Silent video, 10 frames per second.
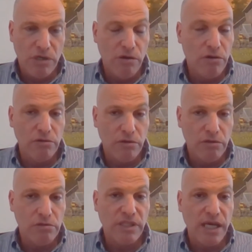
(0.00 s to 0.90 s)

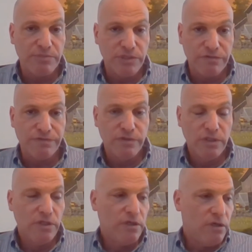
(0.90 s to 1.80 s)
all types of
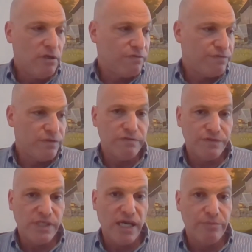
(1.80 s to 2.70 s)

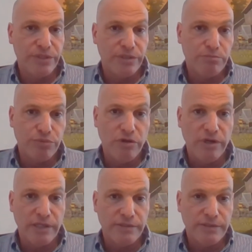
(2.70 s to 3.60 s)
cyber
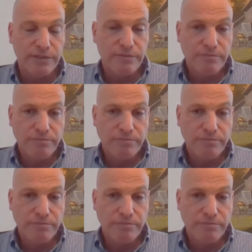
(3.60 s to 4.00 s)
products.